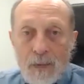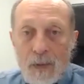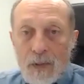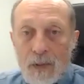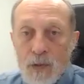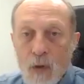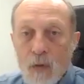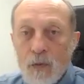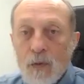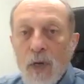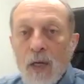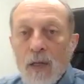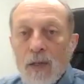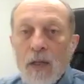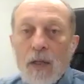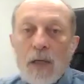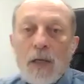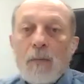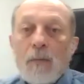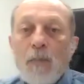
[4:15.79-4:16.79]
So
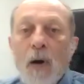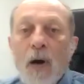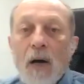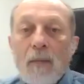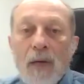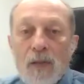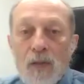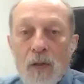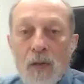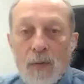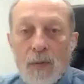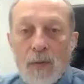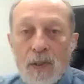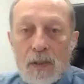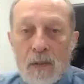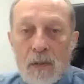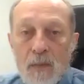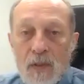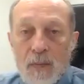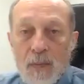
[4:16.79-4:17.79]
the PARMEDS Home
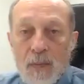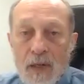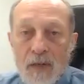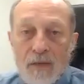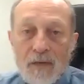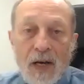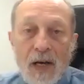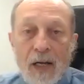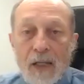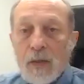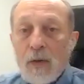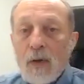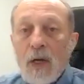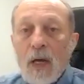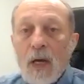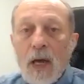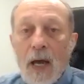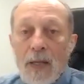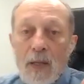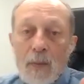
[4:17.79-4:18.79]
System is a better value,
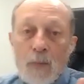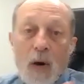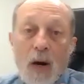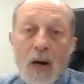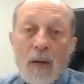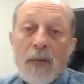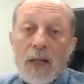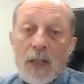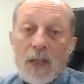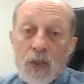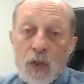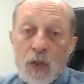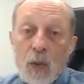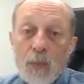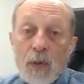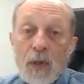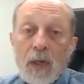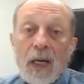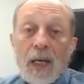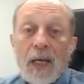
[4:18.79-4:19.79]
and the PARMEDS
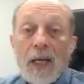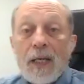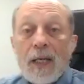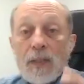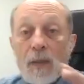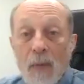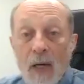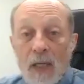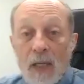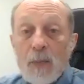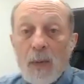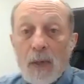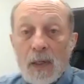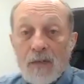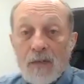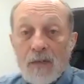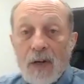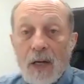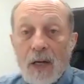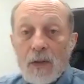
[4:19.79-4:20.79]
Super is a much
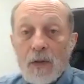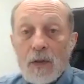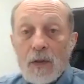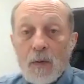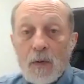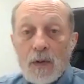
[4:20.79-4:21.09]
better value.